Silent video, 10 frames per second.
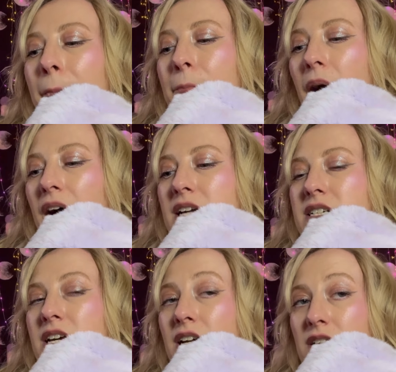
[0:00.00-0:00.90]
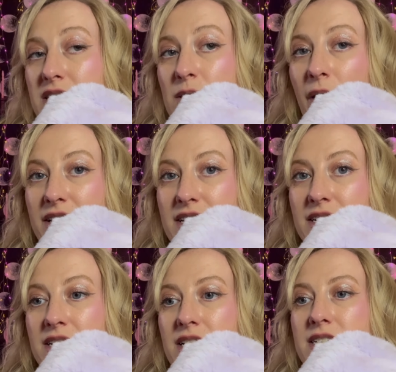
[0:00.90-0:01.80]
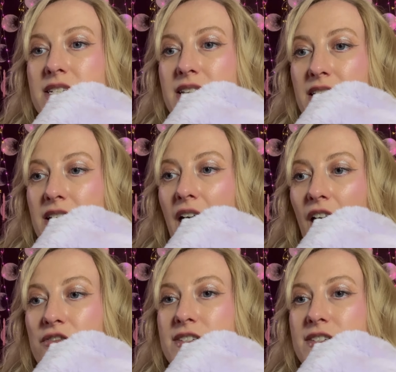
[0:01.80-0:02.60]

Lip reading: But Elizabethan did have